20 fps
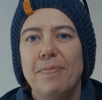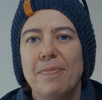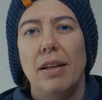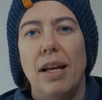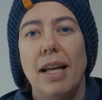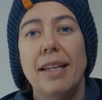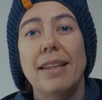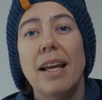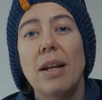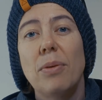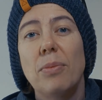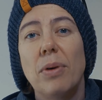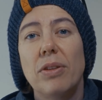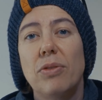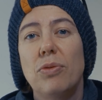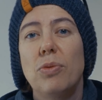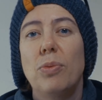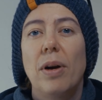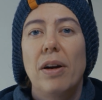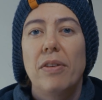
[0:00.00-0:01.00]
And then
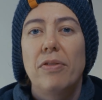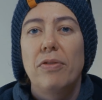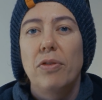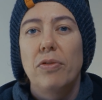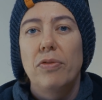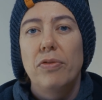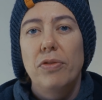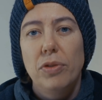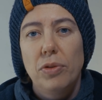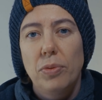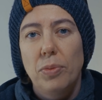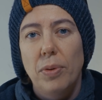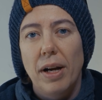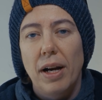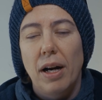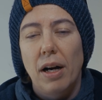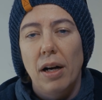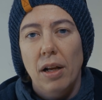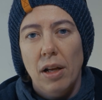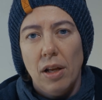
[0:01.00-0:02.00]
what to wear for
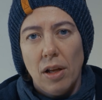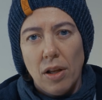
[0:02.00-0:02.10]
footwear.